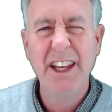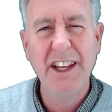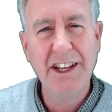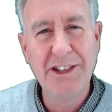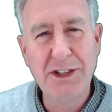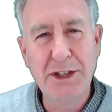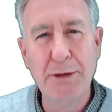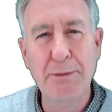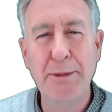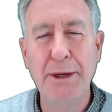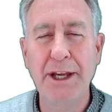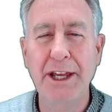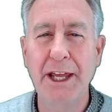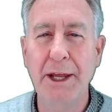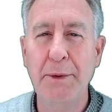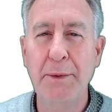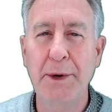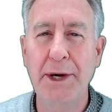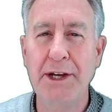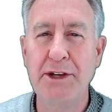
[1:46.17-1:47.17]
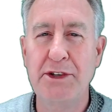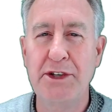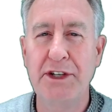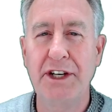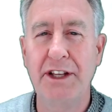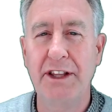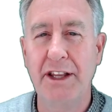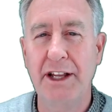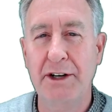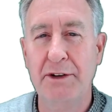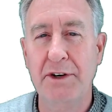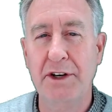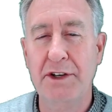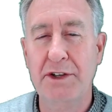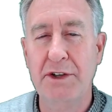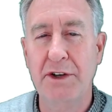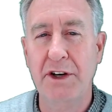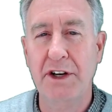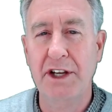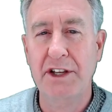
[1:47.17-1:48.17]
It's the big equation in electric
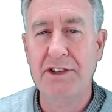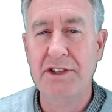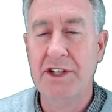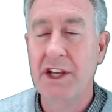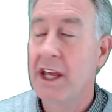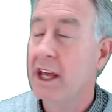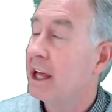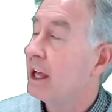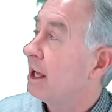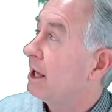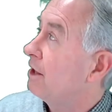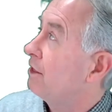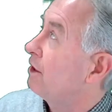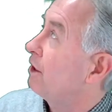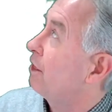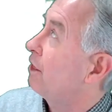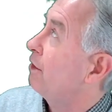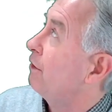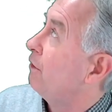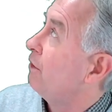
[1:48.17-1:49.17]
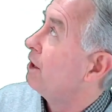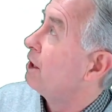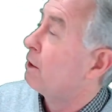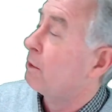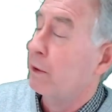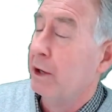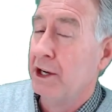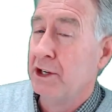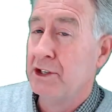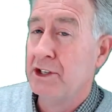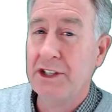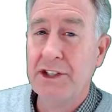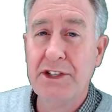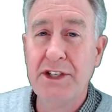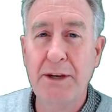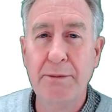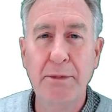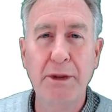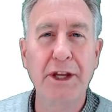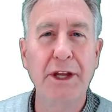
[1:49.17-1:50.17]
circuits. And the third equation is
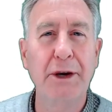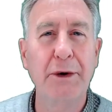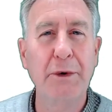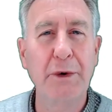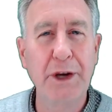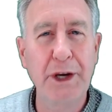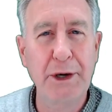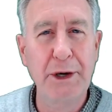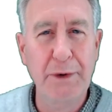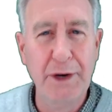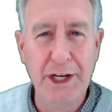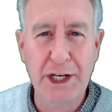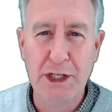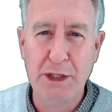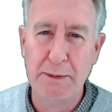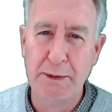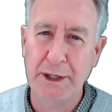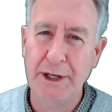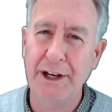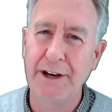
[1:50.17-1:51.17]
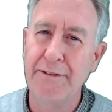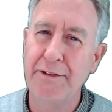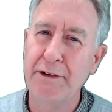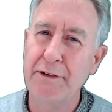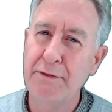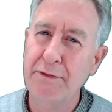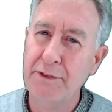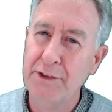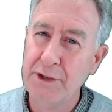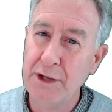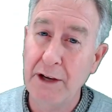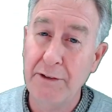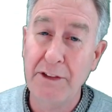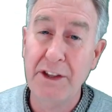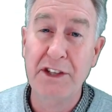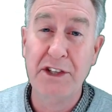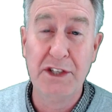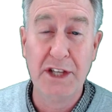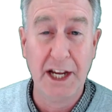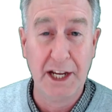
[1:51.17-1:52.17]
simply a rearrangement of the, of
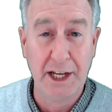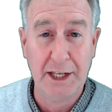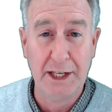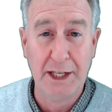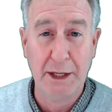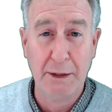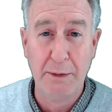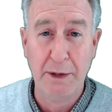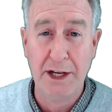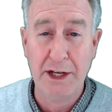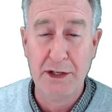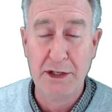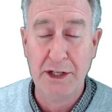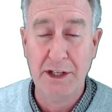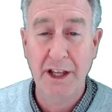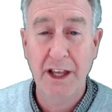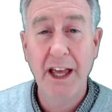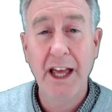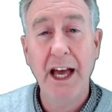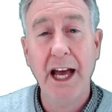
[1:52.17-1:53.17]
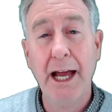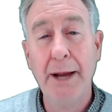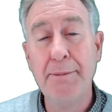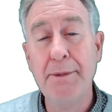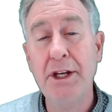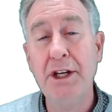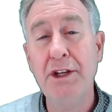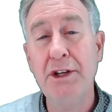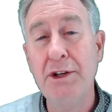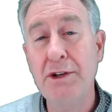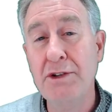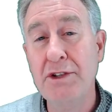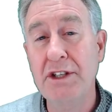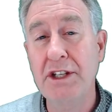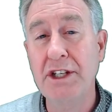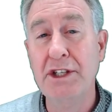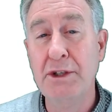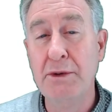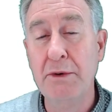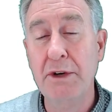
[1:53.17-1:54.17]
the second equation. I'm going to use
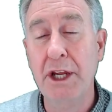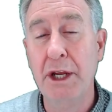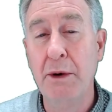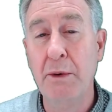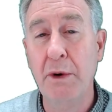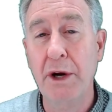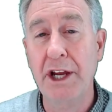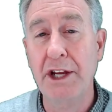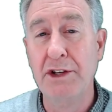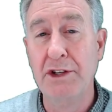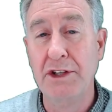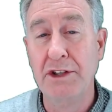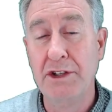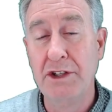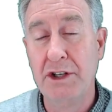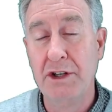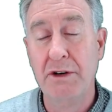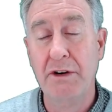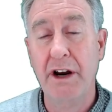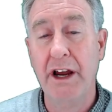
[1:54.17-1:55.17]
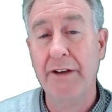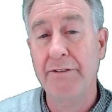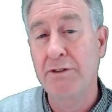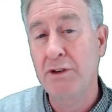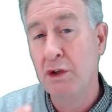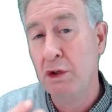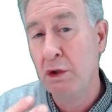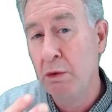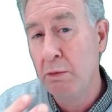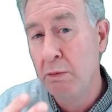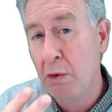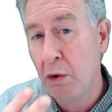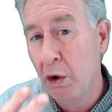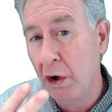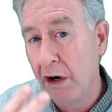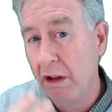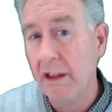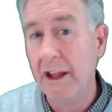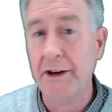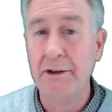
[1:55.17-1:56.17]
these three equations to derive two
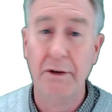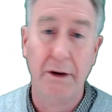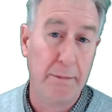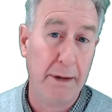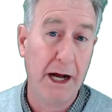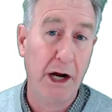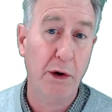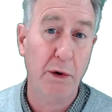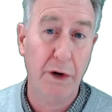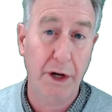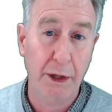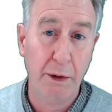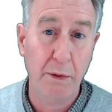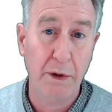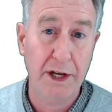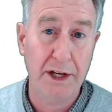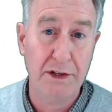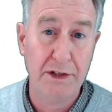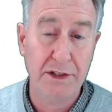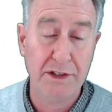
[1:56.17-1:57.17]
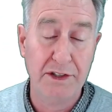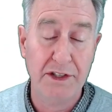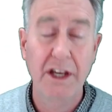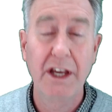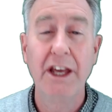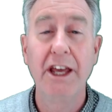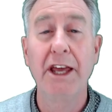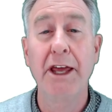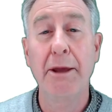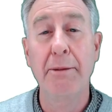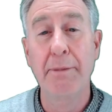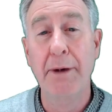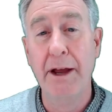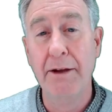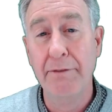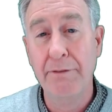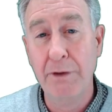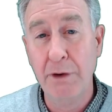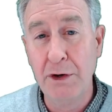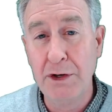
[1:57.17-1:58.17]
more electric power equations. In
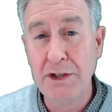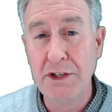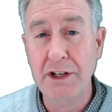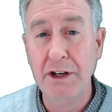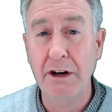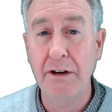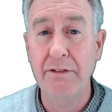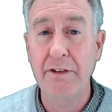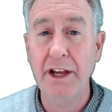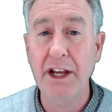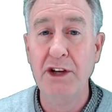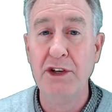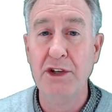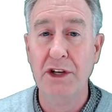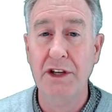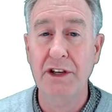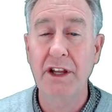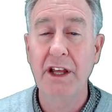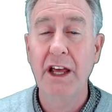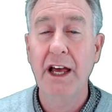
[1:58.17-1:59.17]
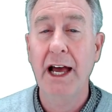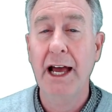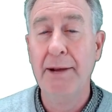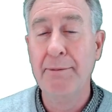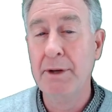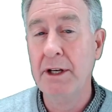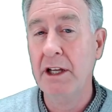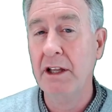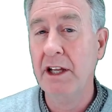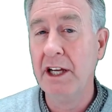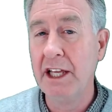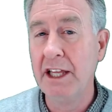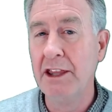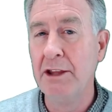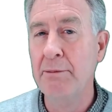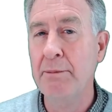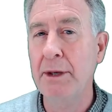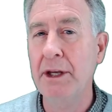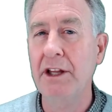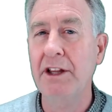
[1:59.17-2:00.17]
my first derivation, I'm going to look at
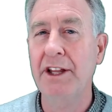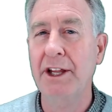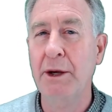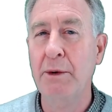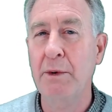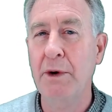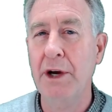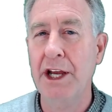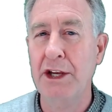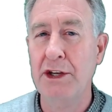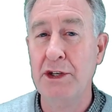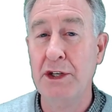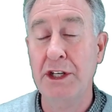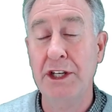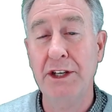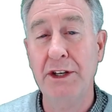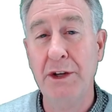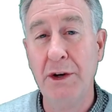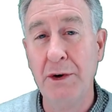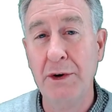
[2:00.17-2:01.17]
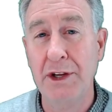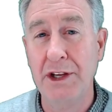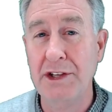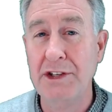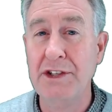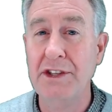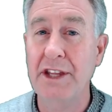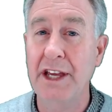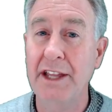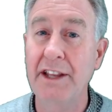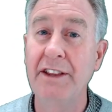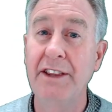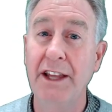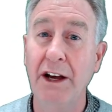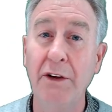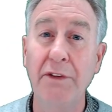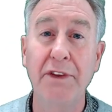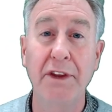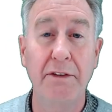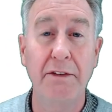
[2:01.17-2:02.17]
the middle equation and notice that
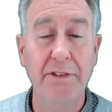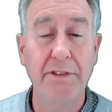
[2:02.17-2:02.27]
delta